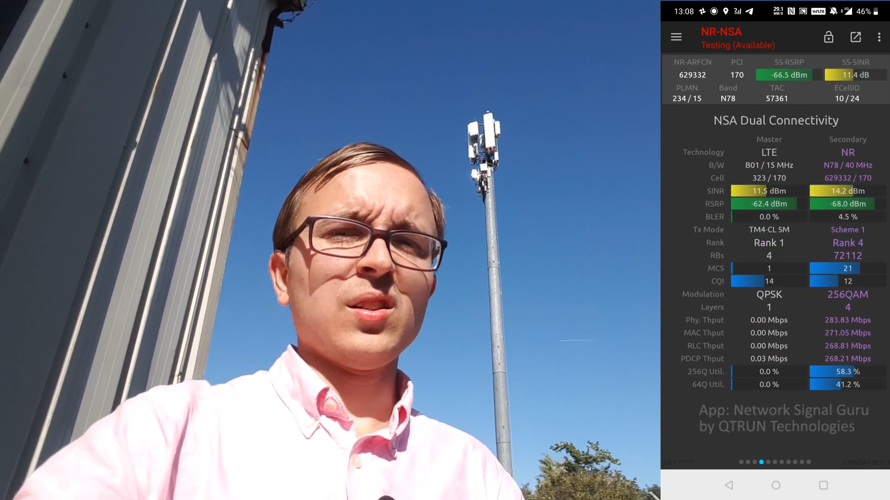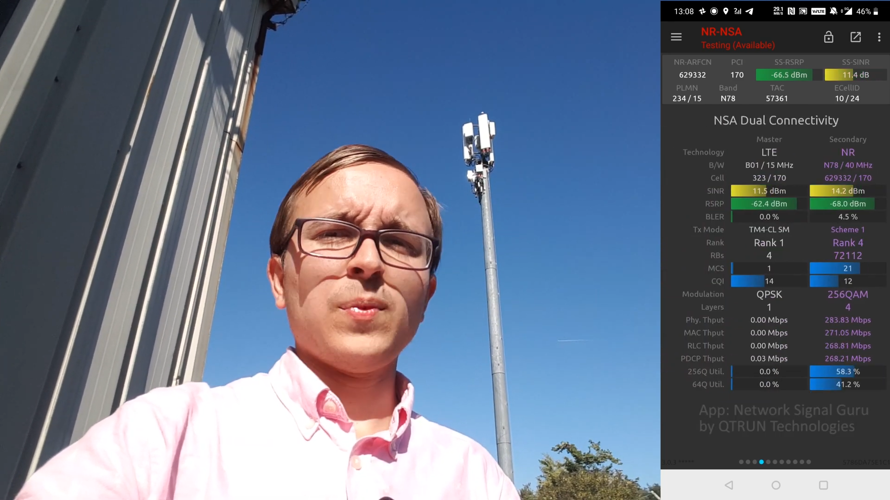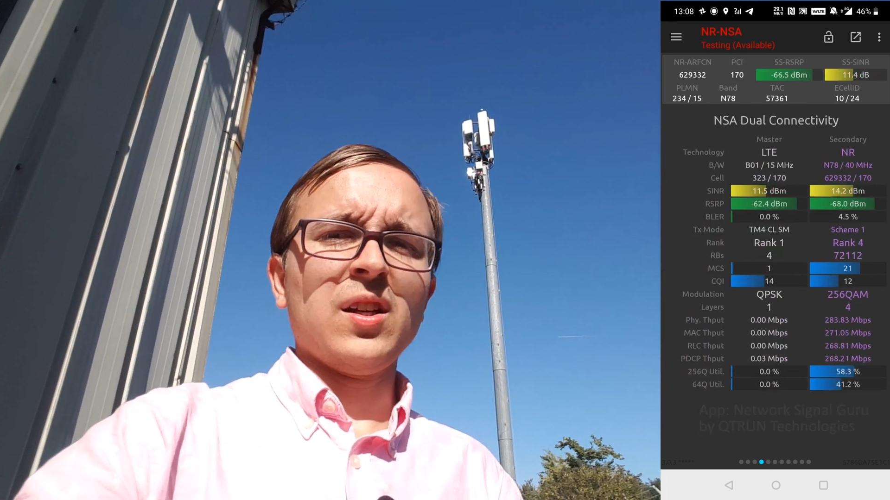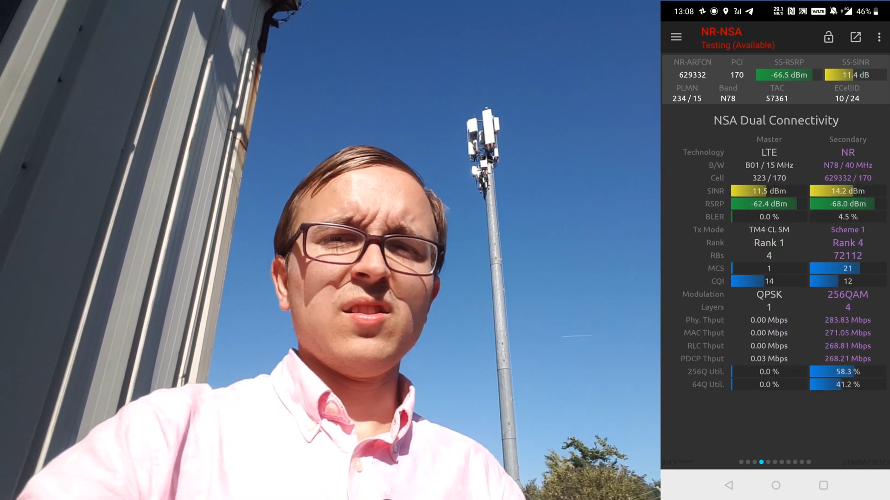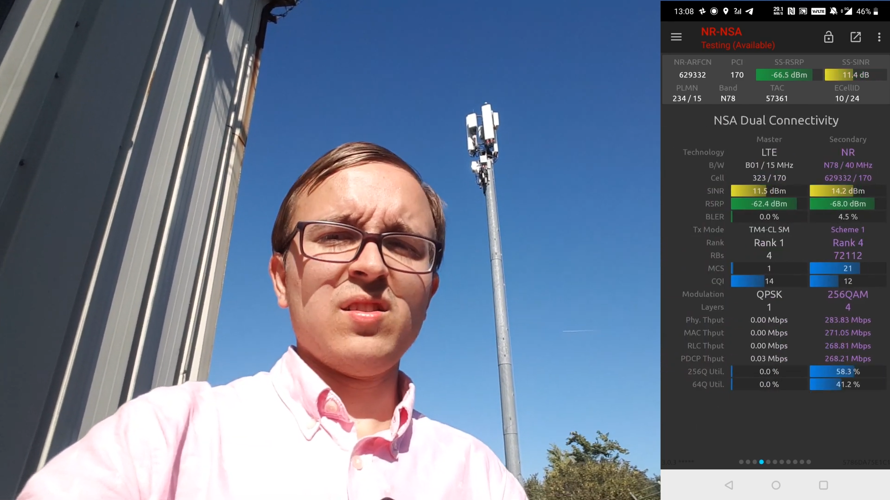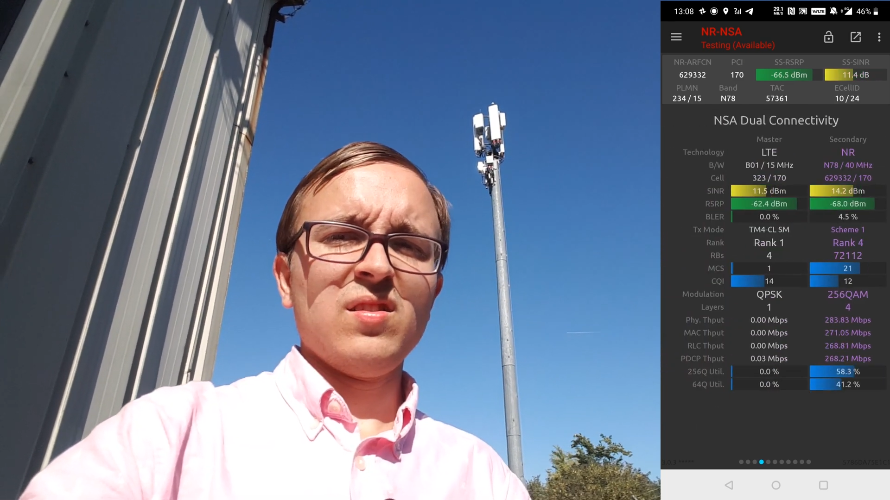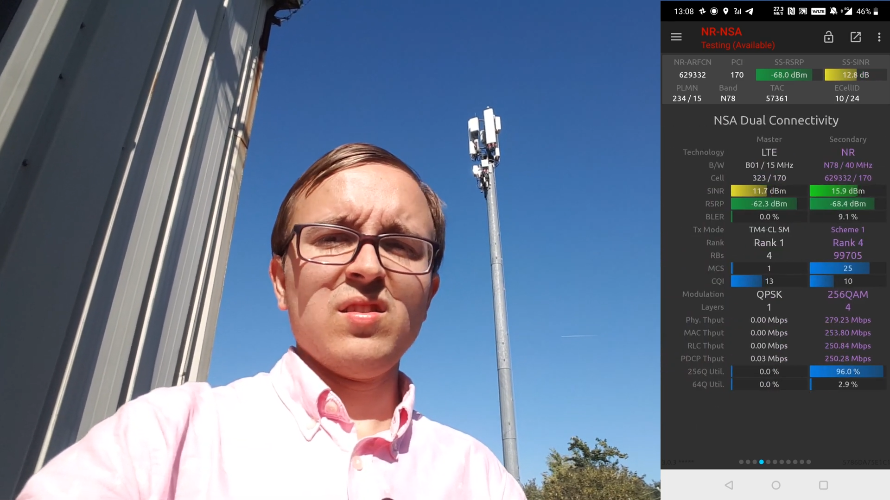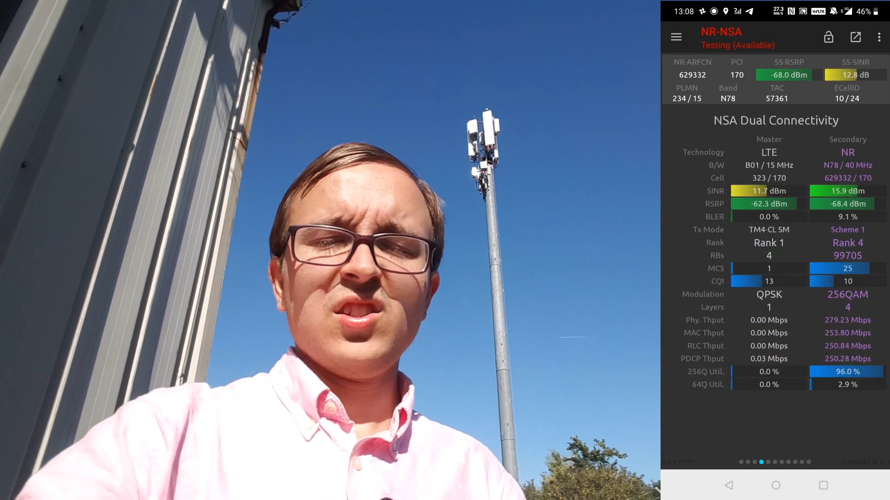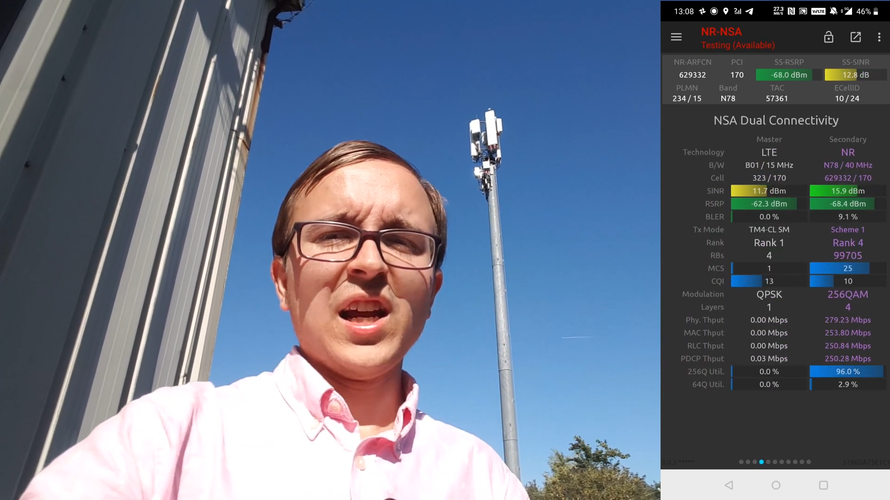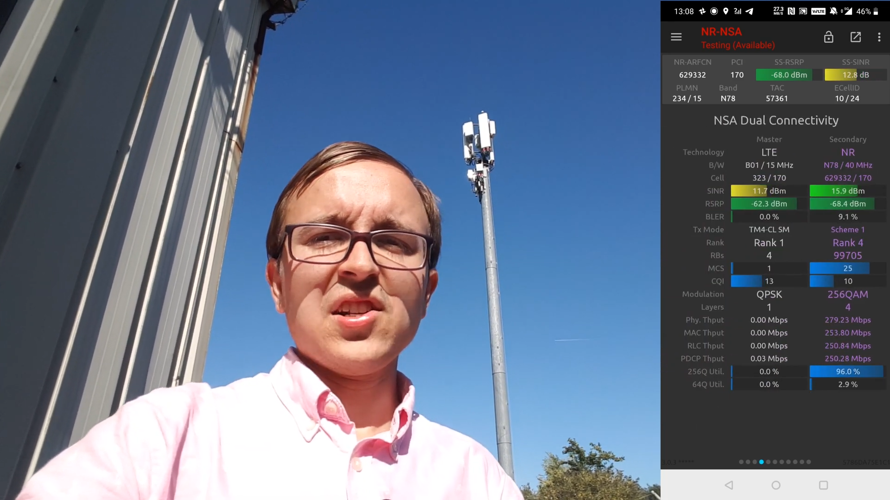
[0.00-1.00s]
because
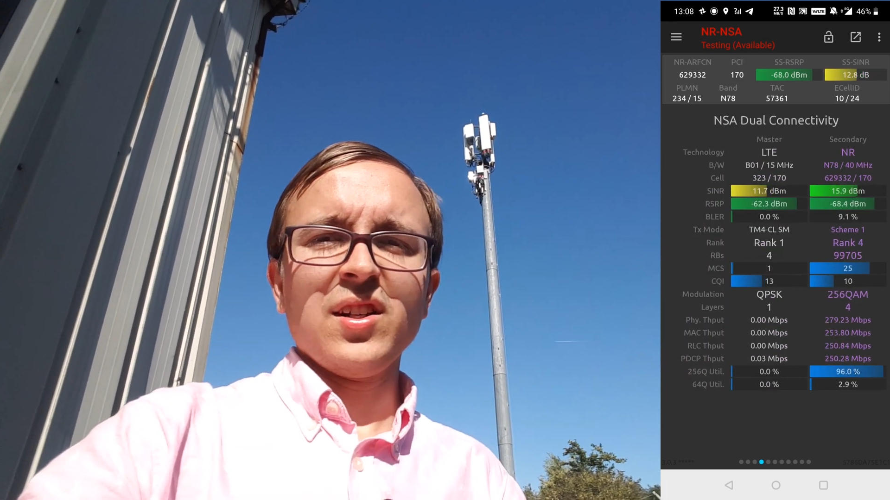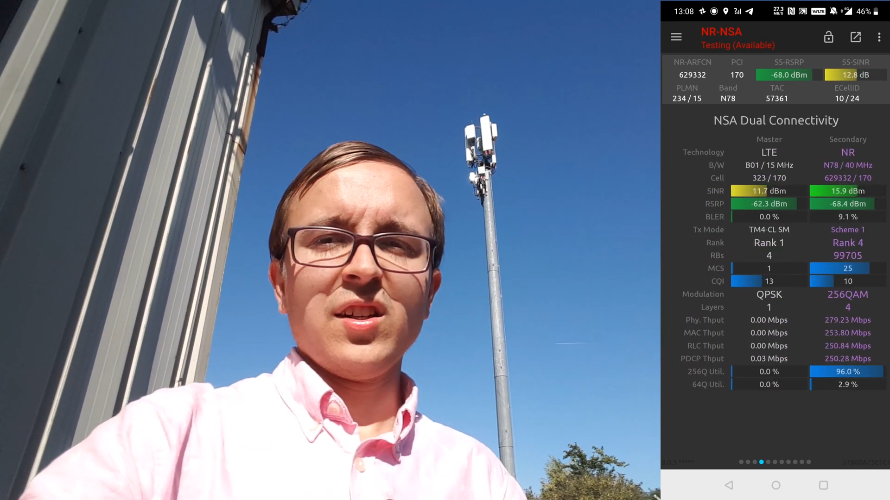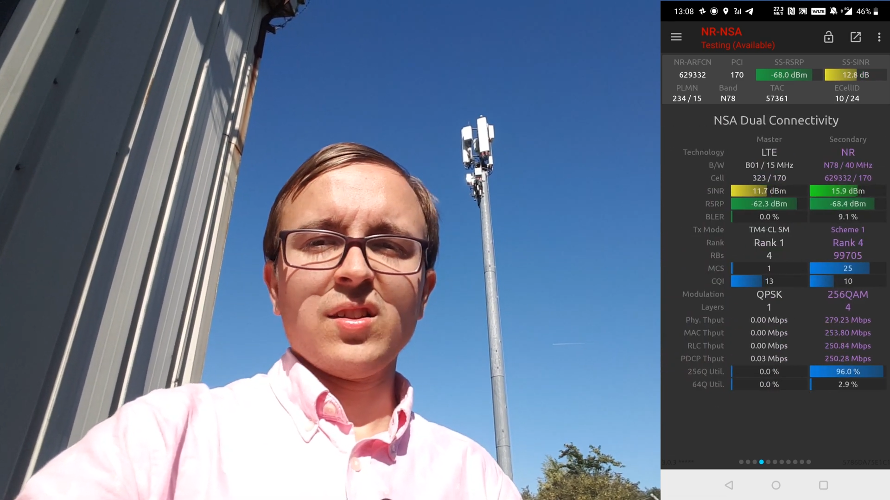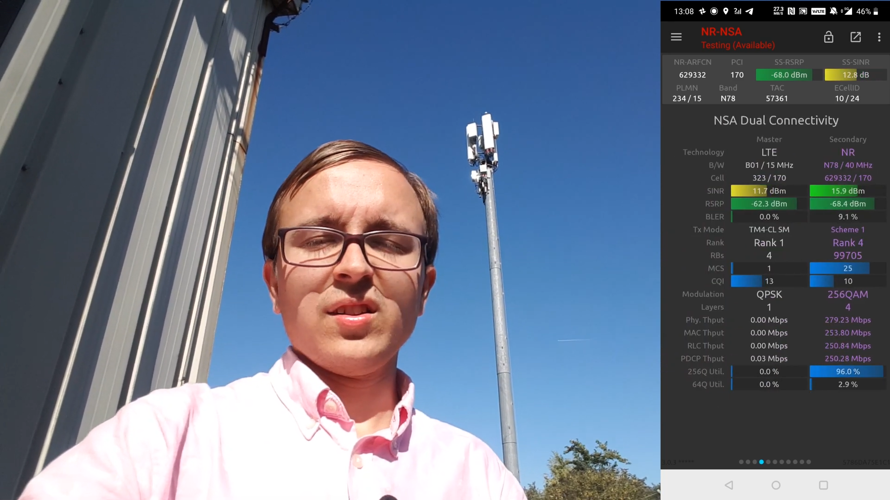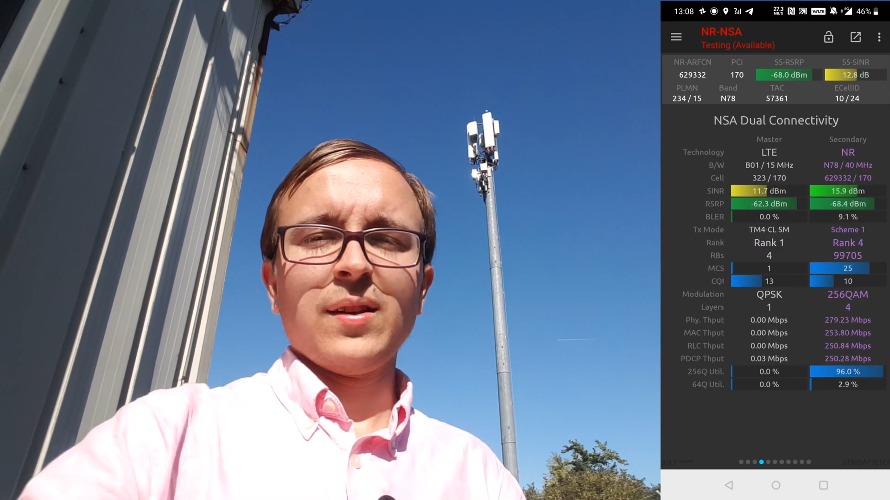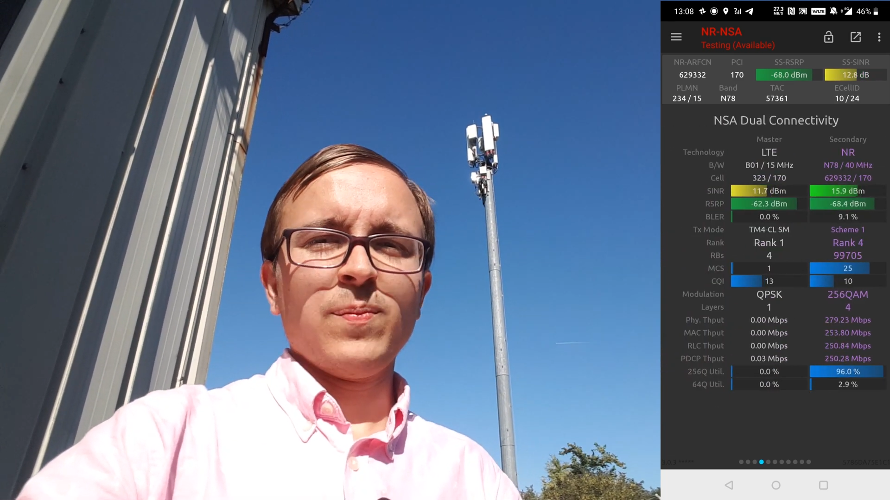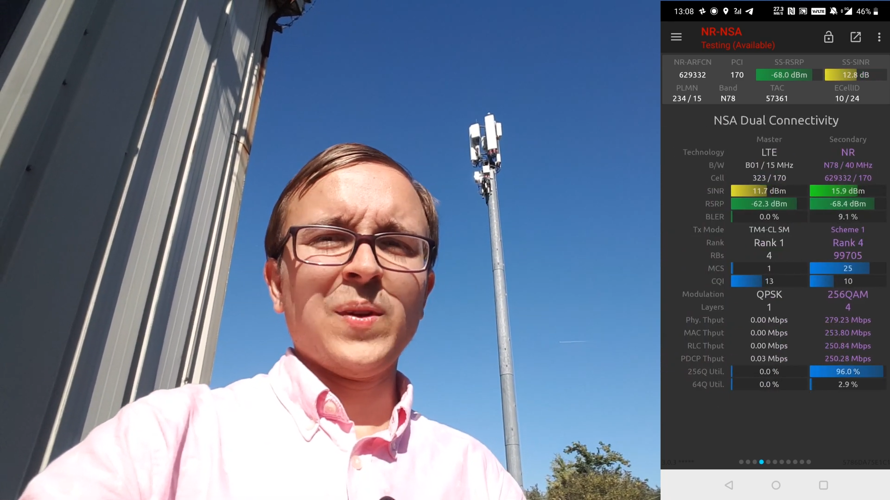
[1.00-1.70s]
scheduling can